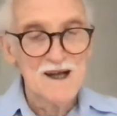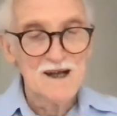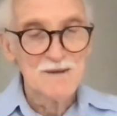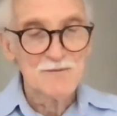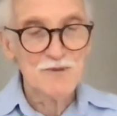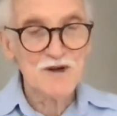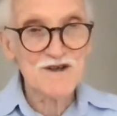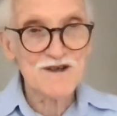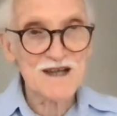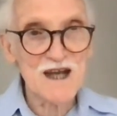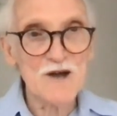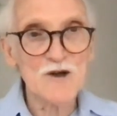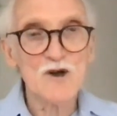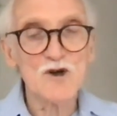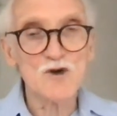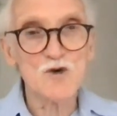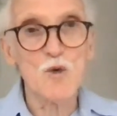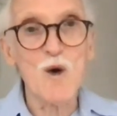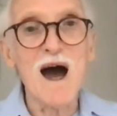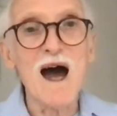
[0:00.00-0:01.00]

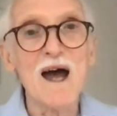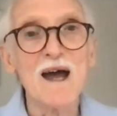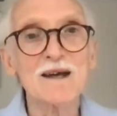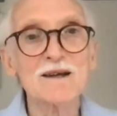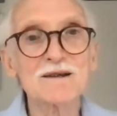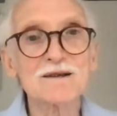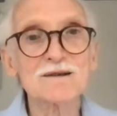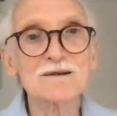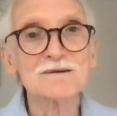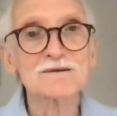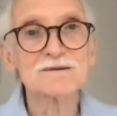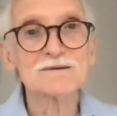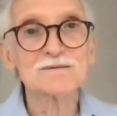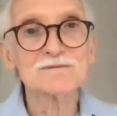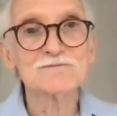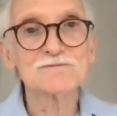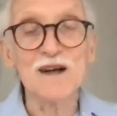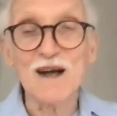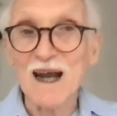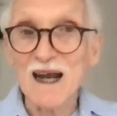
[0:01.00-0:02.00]
percentage-wise,
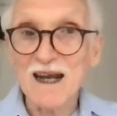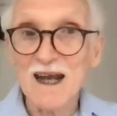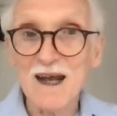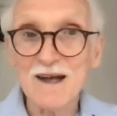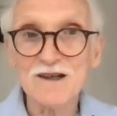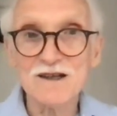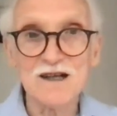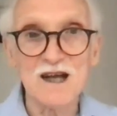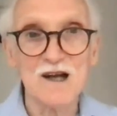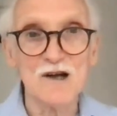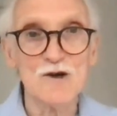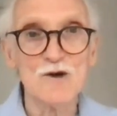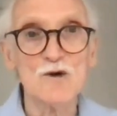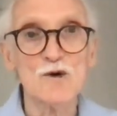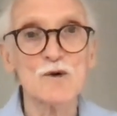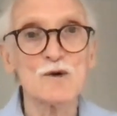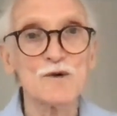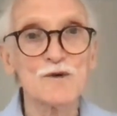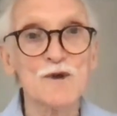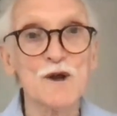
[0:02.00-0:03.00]
but I can tell
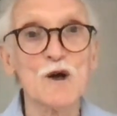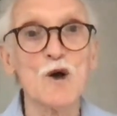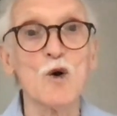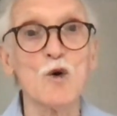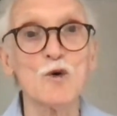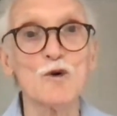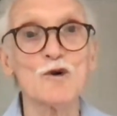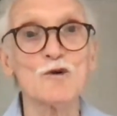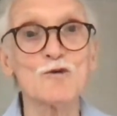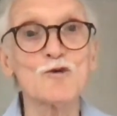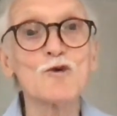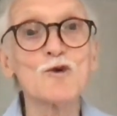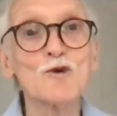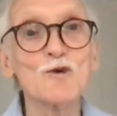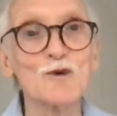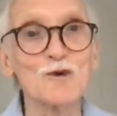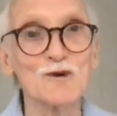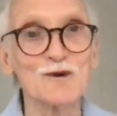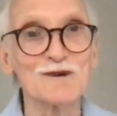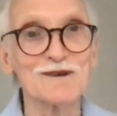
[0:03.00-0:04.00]
you the golden
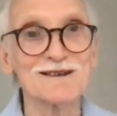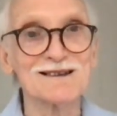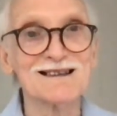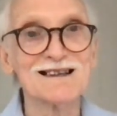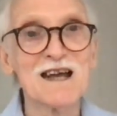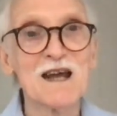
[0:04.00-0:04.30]
rule: